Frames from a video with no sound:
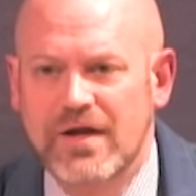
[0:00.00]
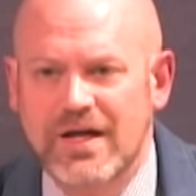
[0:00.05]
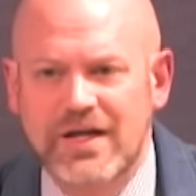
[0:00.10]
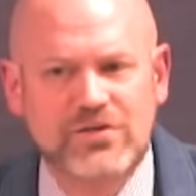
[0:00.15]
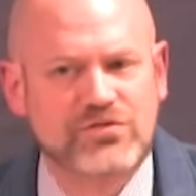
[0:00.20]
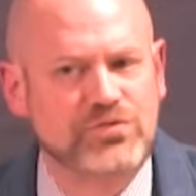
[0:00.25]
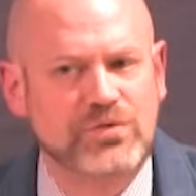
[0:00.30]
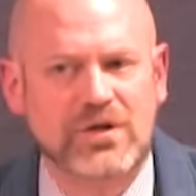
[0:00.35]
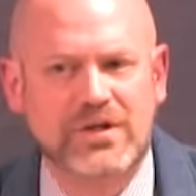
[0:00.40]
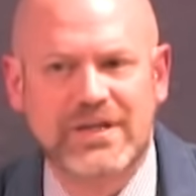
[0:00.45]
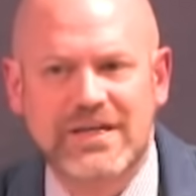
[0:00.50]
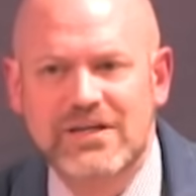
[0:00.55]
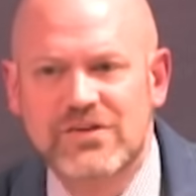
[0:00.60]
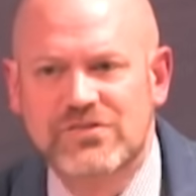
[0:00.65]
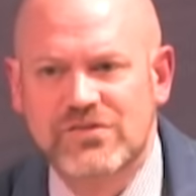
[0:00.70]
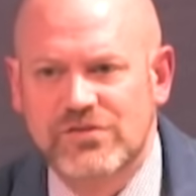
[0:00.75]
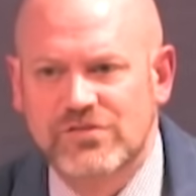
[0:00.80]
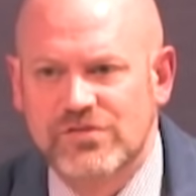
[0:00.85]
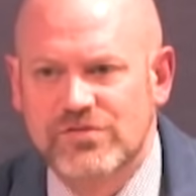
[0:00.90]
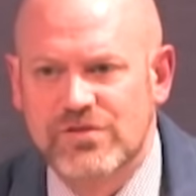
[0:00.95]
It's real
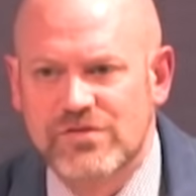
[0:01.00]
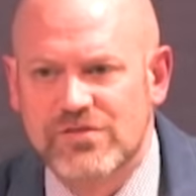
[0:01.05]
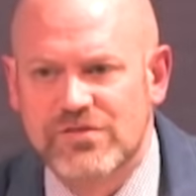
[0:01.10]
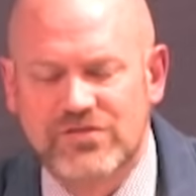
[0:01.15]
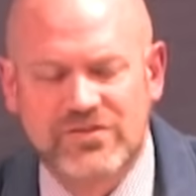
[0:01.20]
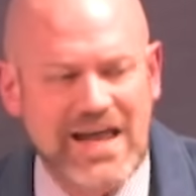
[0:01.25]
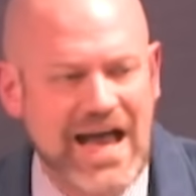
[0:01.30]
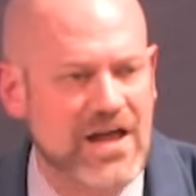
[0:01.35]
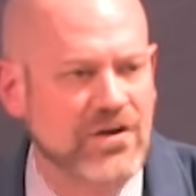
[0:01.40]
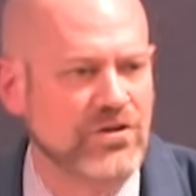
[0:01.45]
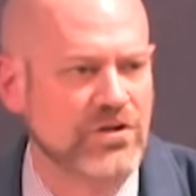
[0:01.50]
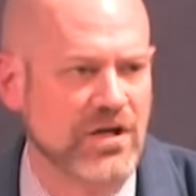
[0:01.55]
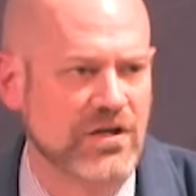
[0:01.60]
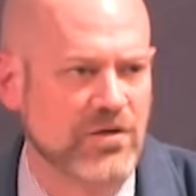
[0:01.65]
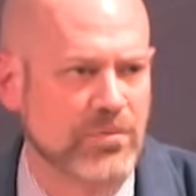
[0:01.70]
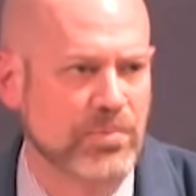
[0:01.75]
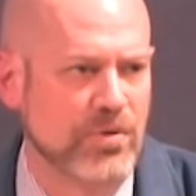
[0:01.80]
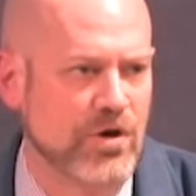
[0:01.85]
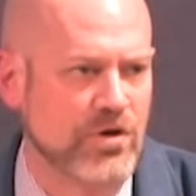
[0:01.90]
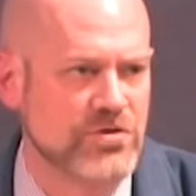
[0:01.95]
easy to do the
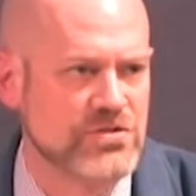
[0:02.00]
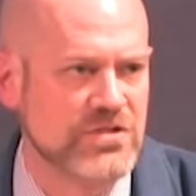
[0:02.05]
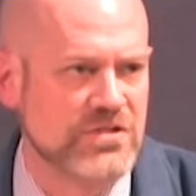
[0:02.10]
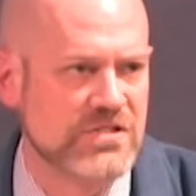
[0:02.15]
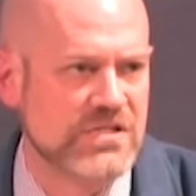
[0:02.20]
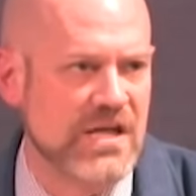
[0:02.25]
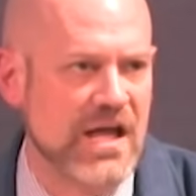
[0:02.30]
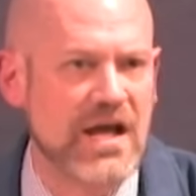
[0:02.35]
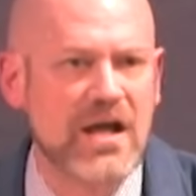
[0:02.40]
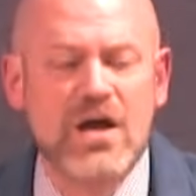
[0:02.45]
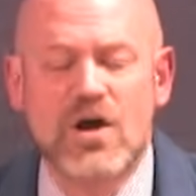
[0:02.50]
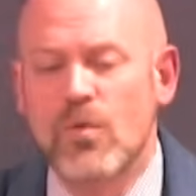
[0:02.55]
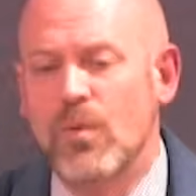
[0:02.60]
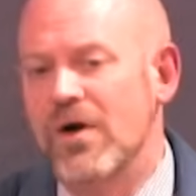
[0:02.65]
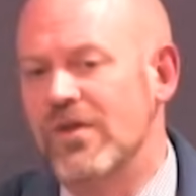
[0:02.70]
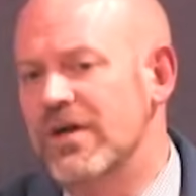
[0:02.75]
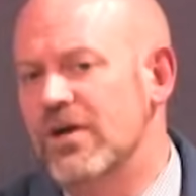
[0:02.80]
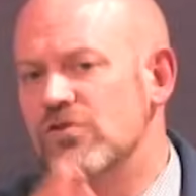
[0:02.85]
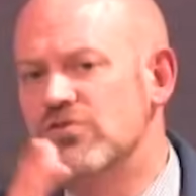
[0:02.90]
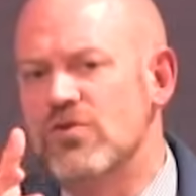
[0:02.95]
scattergun approach and say,
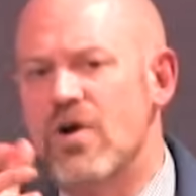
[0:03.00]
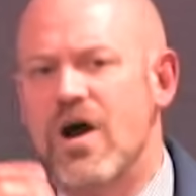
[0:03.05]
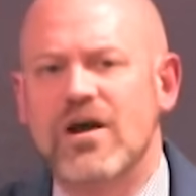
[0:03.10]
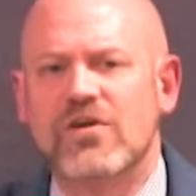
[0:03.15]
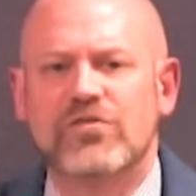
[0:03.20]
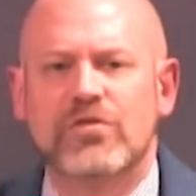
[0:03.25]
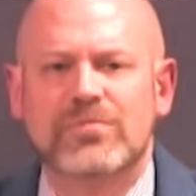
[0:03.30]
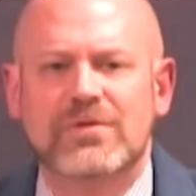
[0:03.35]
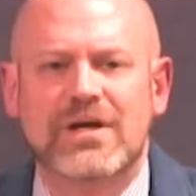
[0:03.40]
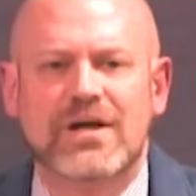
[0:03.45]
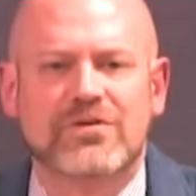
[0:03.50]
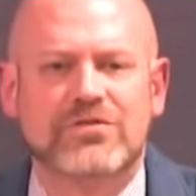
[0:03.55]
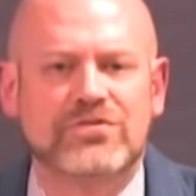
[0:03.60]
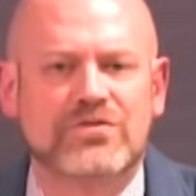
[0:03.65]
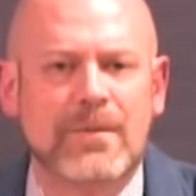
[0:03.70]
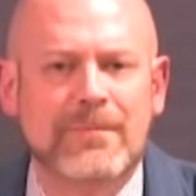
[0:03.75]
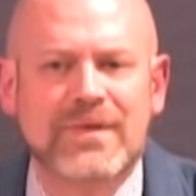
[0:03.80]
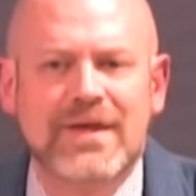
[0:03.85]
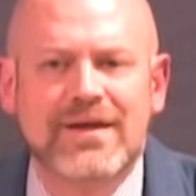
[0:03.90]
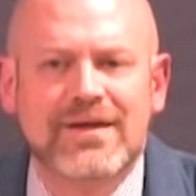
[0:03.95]
well, they're drawing from
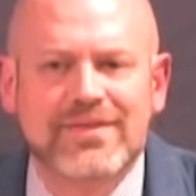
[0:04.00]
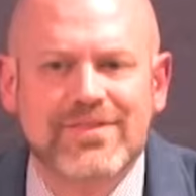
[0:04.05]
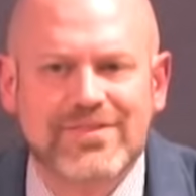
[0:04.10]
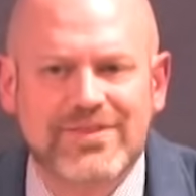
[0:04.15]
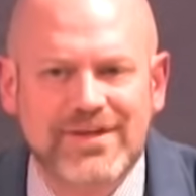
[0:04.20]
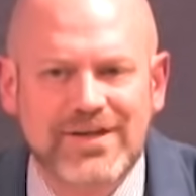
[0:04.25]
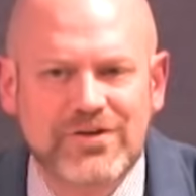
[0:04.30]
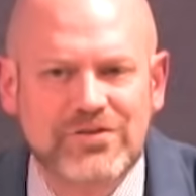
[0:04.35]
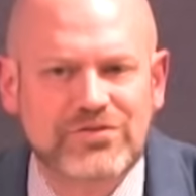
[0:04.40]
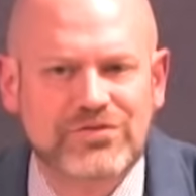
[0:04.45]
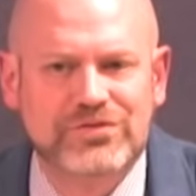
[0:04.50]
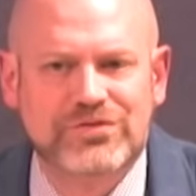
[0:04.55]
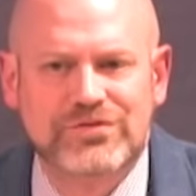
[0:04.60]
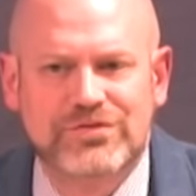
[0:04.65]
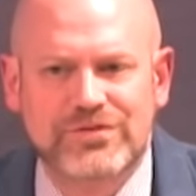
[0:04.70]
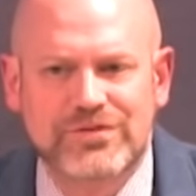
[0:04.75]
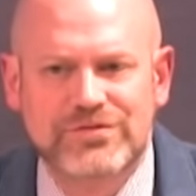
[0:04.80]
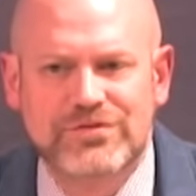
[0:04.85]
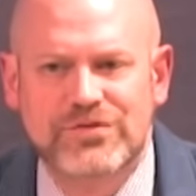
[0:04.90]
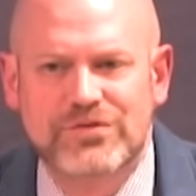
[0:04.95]
this.
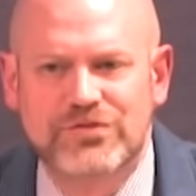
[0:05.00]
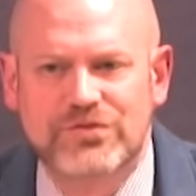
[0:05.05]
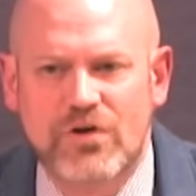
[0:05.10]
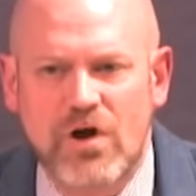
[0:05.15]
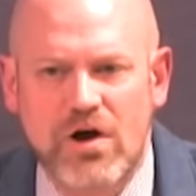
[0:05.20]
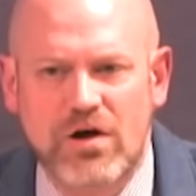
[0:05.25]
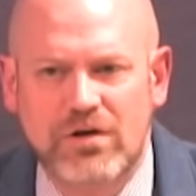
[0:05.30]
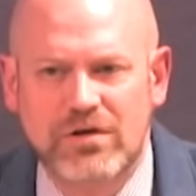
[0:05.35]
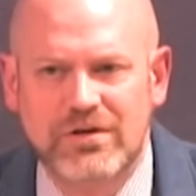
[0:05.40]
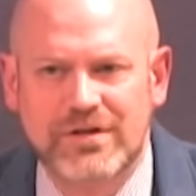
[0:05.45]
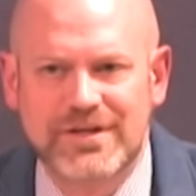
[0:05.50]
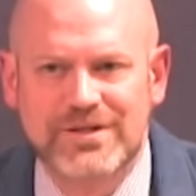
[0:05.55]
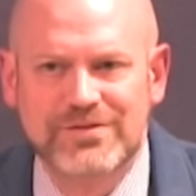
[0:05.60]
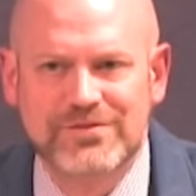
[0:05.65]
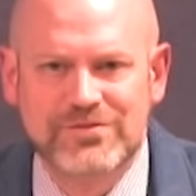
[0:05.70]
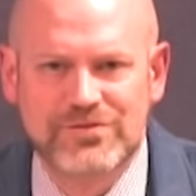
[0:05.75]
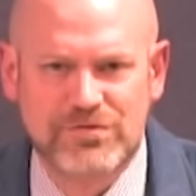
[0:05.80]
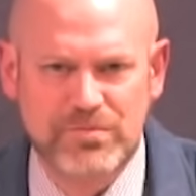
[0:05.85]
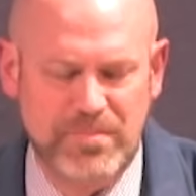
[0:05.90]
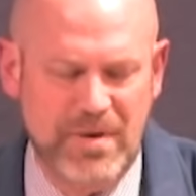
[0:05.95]
This is a scholarly
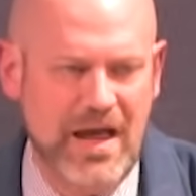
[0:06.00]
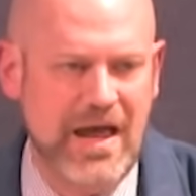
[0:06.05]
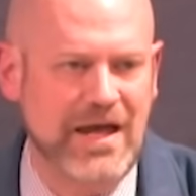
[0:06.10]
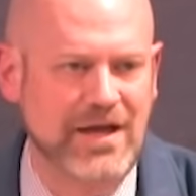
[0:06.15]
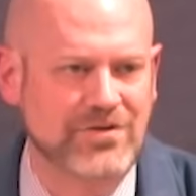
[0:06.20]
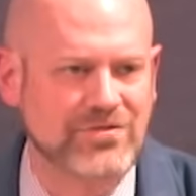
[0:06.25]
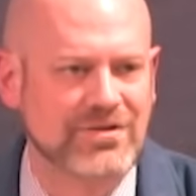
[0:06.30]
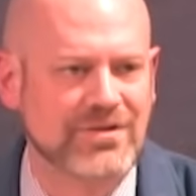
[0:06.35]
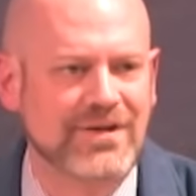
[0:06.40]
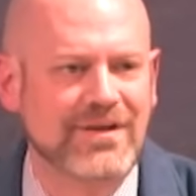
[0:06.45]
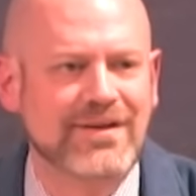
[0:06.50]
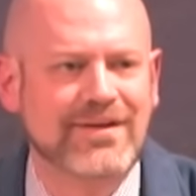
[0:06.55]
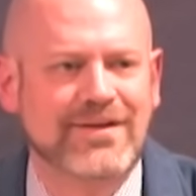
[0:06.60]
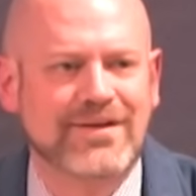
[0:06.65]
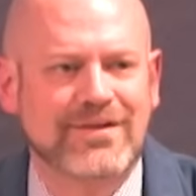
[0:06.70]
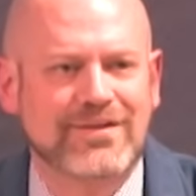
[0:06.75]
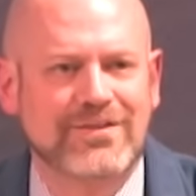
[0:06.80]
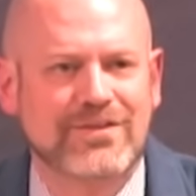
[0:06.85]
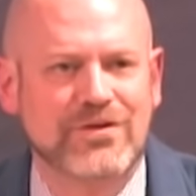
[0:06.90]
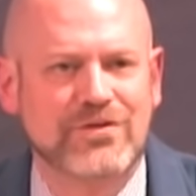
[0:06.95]
debate.
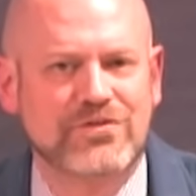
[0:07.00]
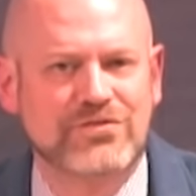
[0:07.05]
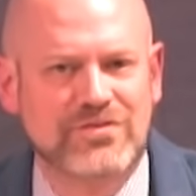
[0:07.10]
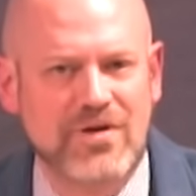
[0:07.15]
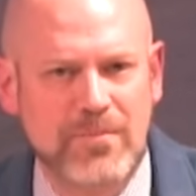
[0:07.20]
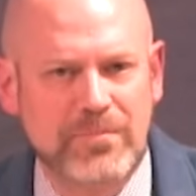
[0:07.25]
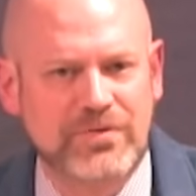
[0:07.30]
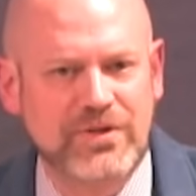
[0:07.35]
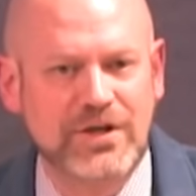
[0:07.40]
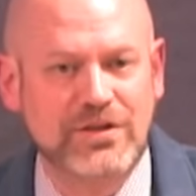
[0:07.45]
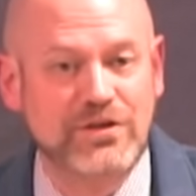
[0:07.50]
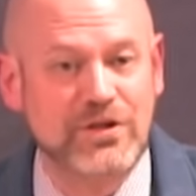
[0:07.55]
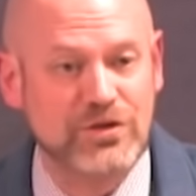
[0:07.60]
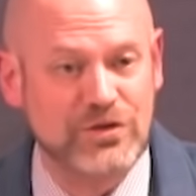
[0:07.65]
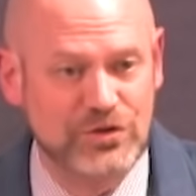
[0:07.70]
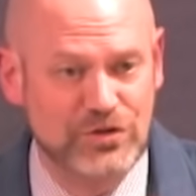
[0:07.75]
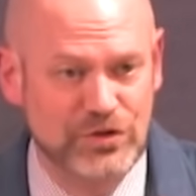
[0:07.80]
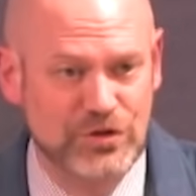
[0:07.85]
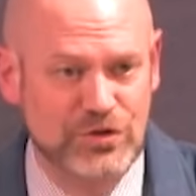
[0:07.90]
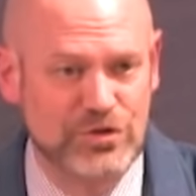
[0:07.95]
There's something that
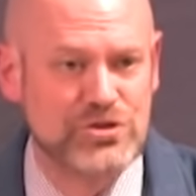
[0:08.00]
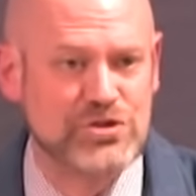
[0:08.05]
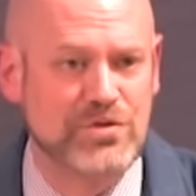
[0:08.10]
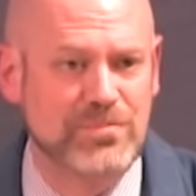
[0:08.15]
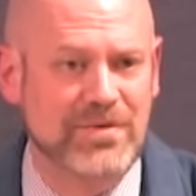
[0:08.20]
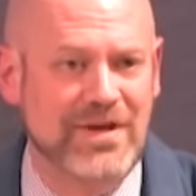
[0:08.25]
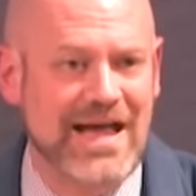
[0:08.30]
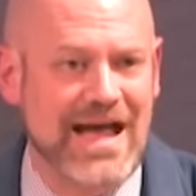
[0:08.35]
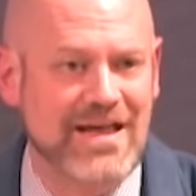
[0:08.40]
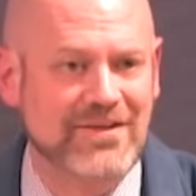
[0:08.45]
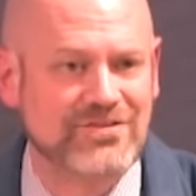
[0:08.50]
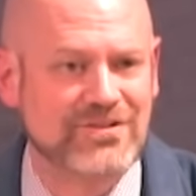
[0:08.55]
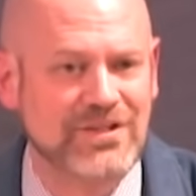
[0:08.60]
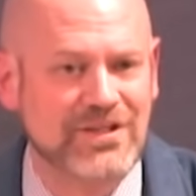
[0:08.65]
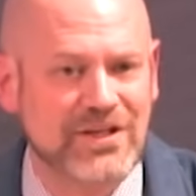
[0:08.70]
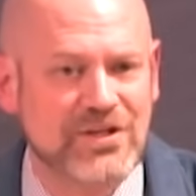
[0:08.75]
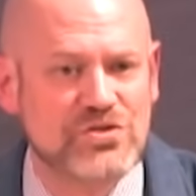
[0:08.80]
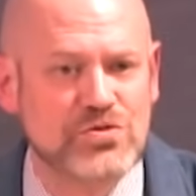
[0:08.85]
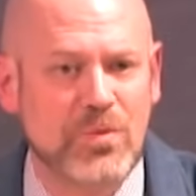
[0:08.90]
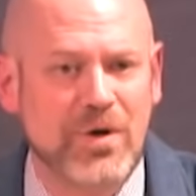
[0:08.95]
you should be
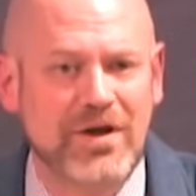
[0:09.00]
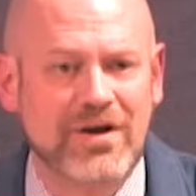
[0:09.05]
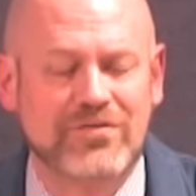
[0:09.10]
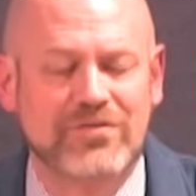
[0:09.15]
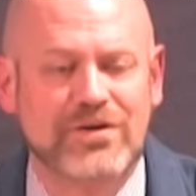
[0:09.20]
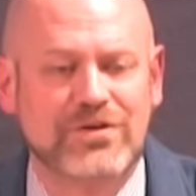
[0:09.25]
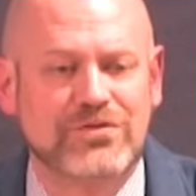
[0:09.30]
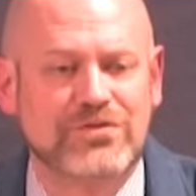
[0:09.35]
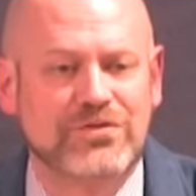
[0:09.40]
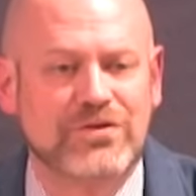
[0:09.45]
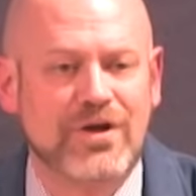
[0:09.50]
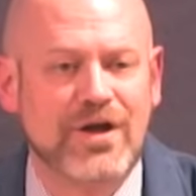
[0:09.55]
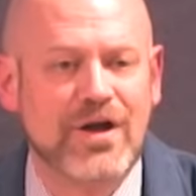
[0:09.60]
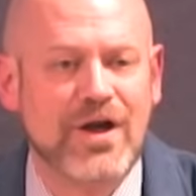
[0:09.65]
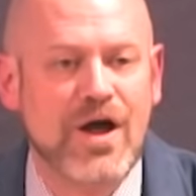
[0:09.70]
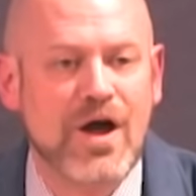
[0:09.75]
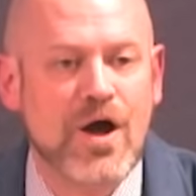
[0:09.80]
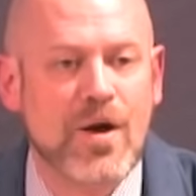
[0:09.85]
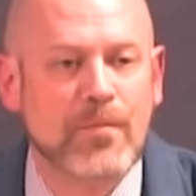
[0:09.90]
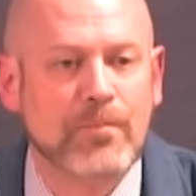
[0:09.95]
asking each one of us.
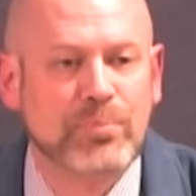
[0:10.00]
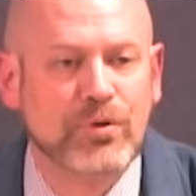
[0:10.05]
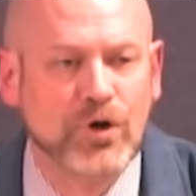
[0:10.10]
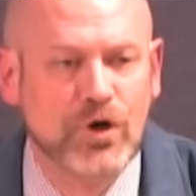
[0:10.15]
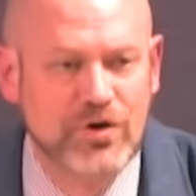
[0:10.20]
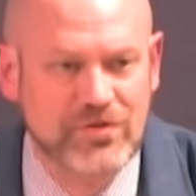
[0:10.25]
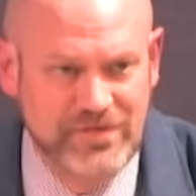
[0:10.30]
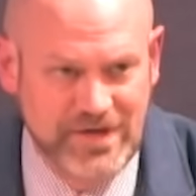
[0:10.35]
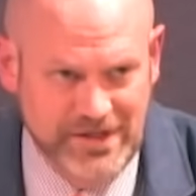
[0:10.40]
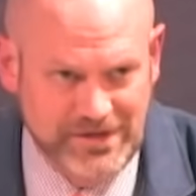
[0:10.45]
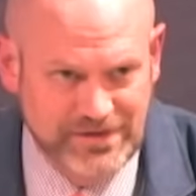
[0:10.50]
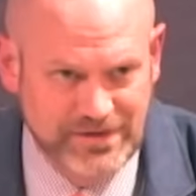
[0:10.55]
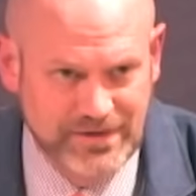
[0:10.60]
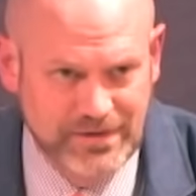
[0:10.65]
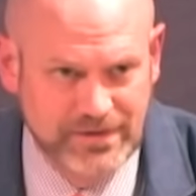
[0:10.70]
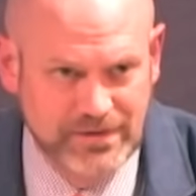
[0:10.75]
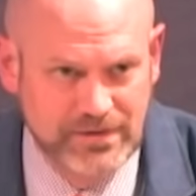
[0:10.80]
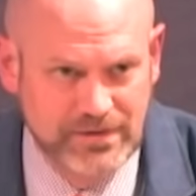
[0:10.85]
Prove it.